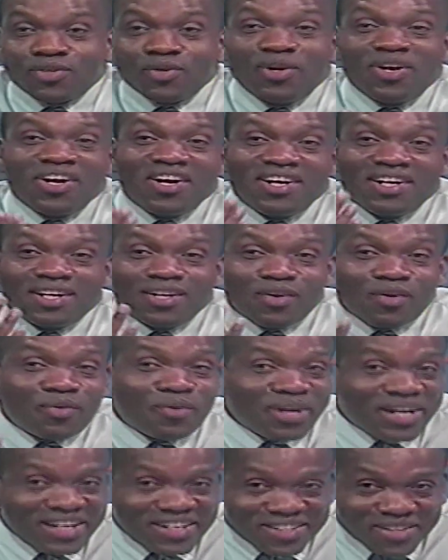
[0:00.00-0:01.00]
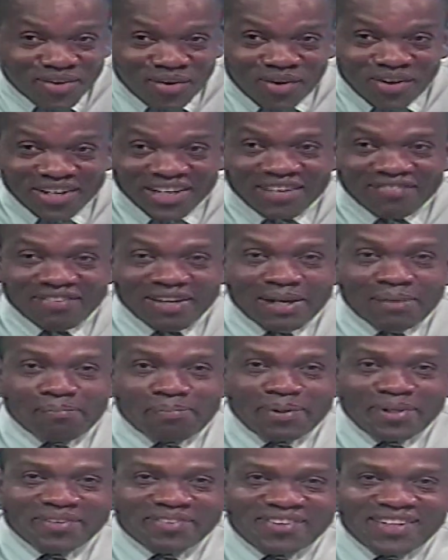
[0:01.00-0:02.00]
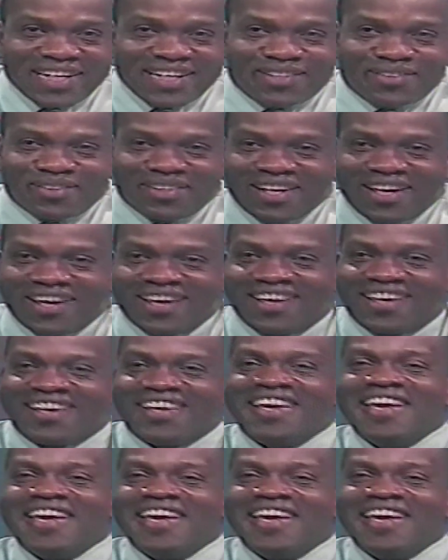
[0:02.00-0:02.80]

You learned that Aurelius Gordon even had a birthday today.